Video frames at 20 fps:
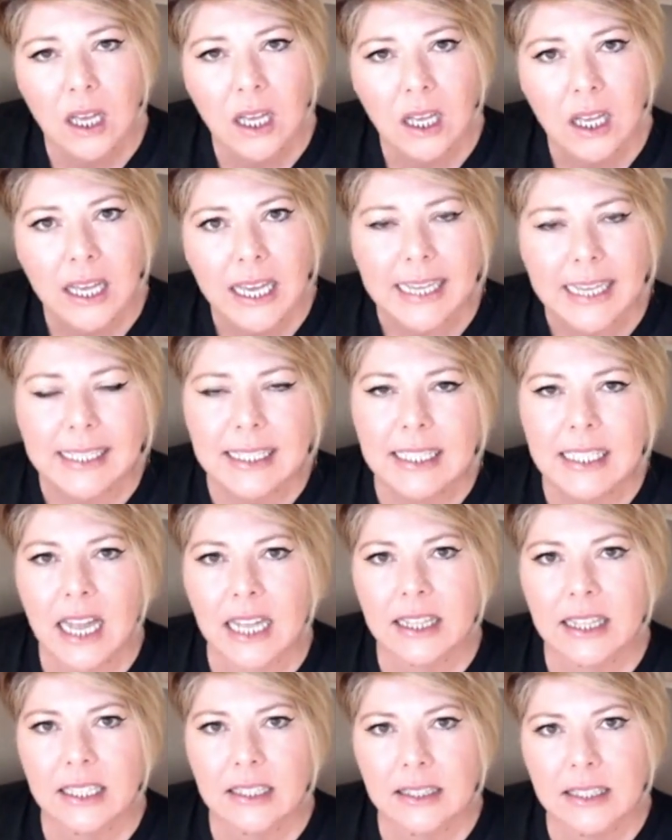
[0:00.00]
It's
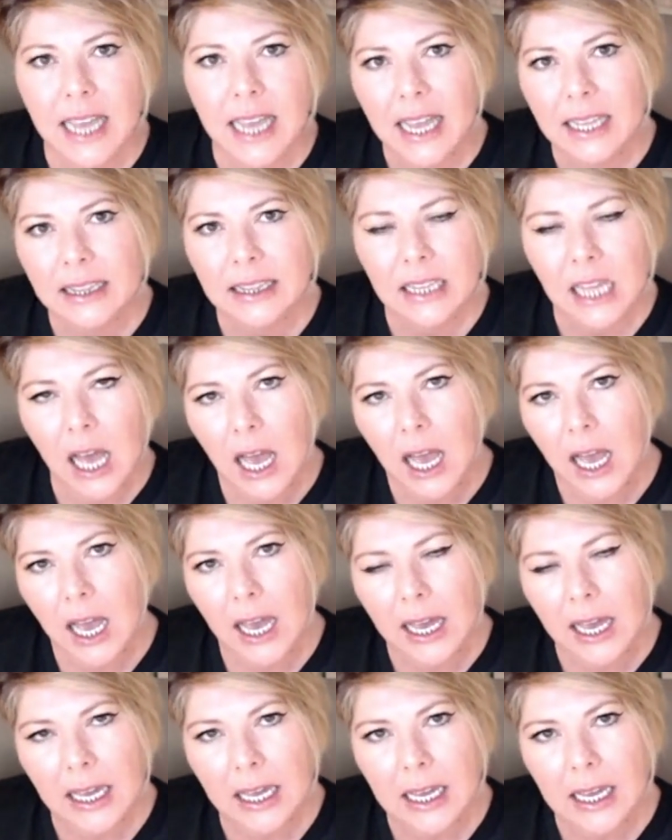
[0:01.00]
not the
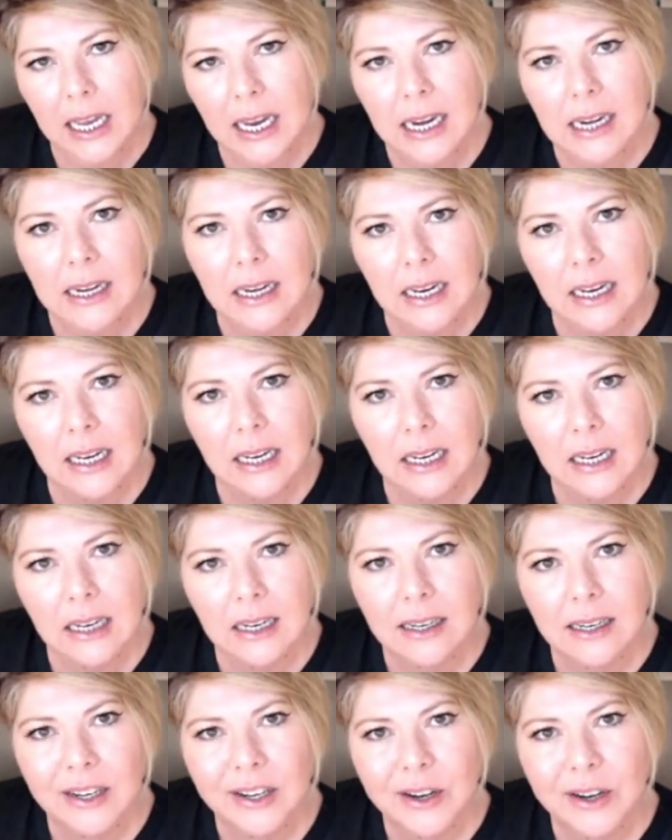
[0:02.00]
deadline,
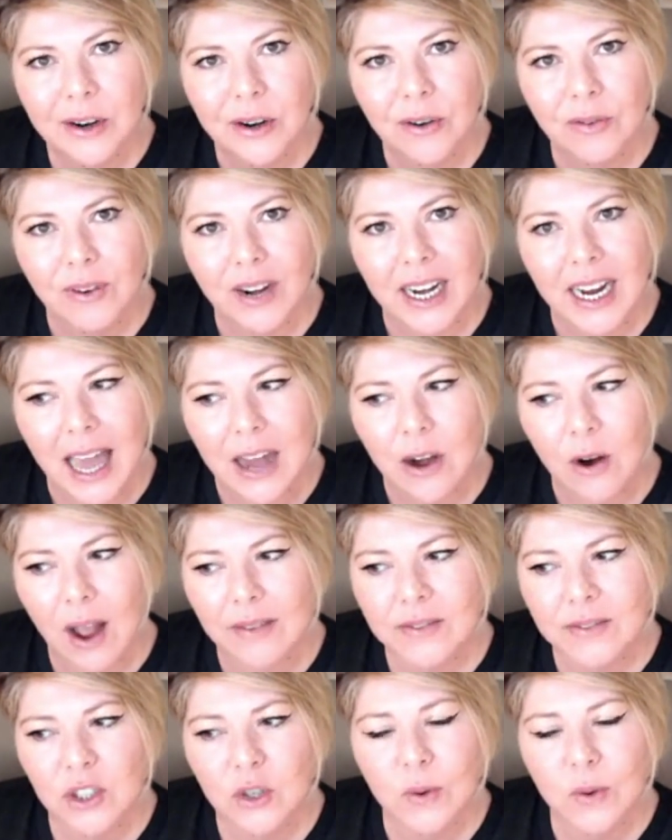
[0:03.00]
right? I don't have
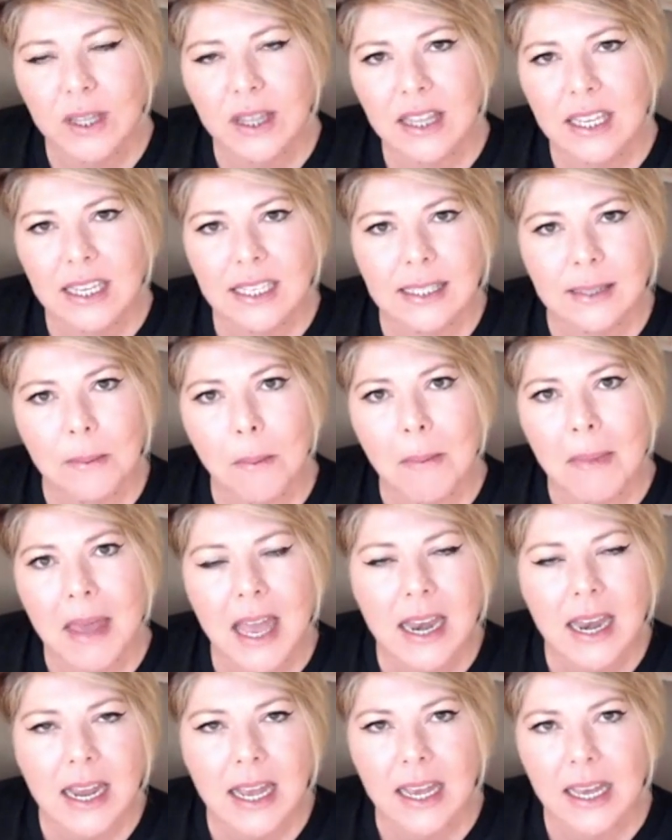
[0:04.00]
to do it this
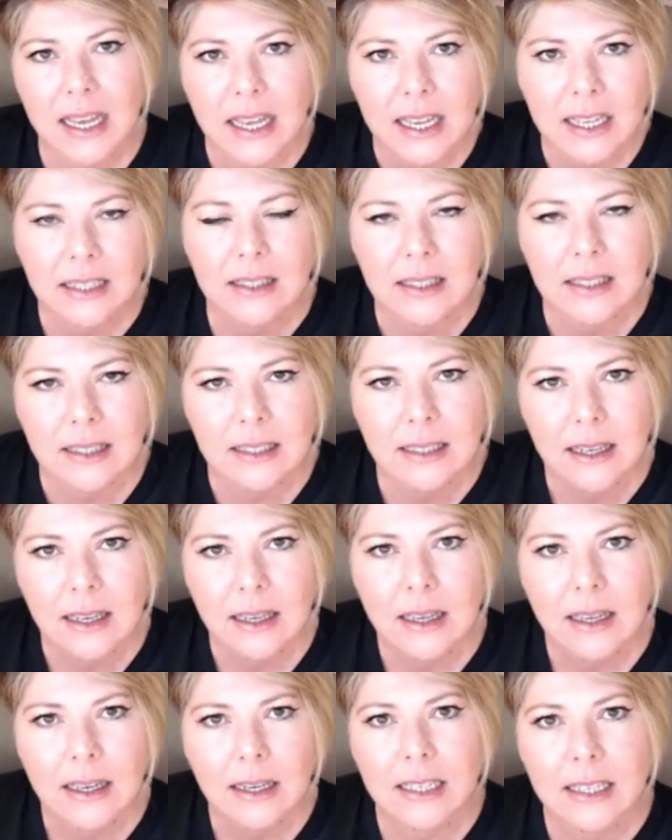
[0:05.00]
minute
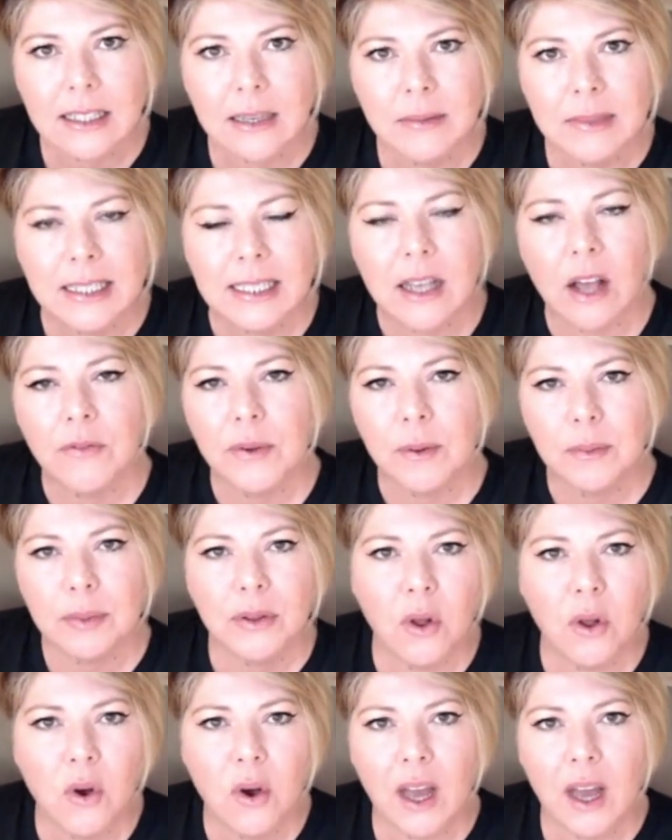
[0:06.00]
because I'm
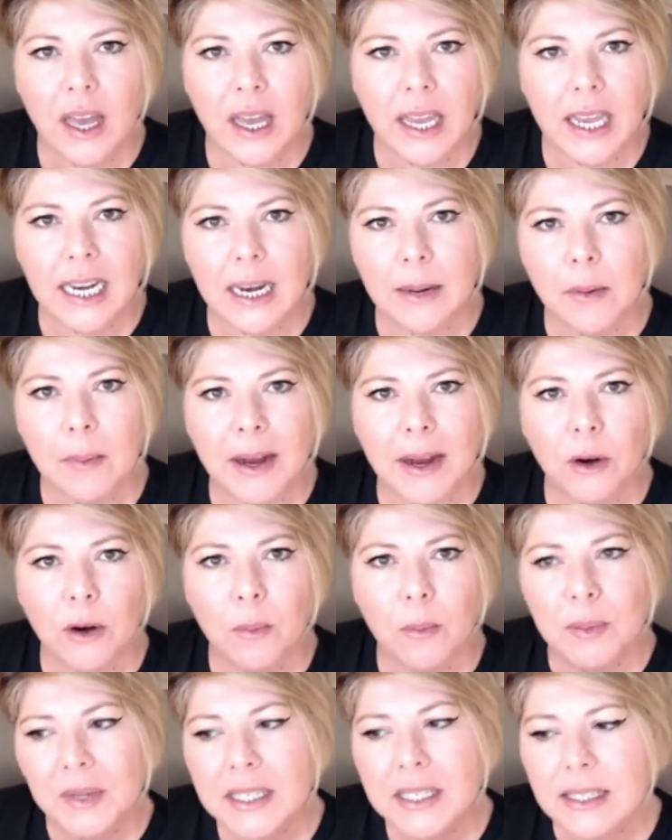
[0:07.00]
self-employed. I'm a micro
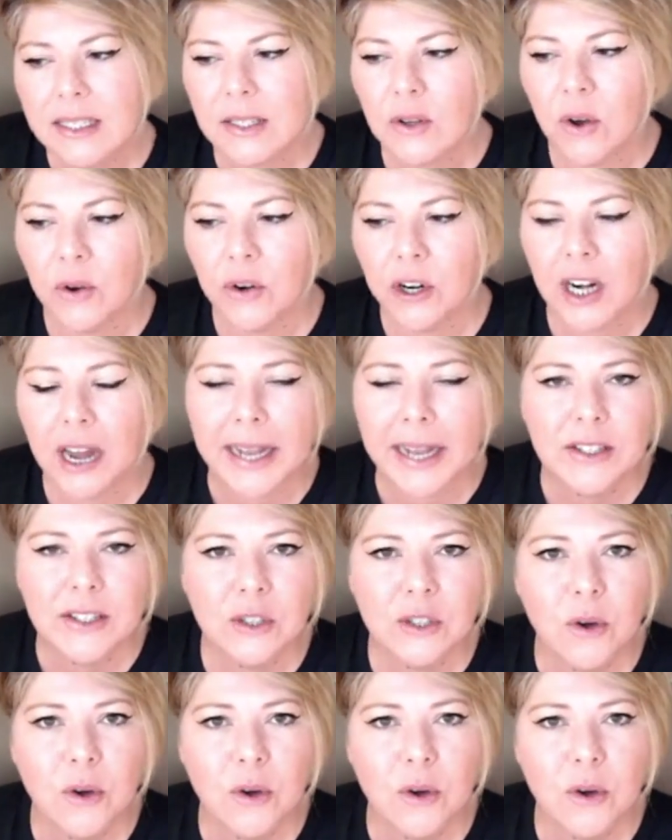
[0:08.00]
business owner and I can do it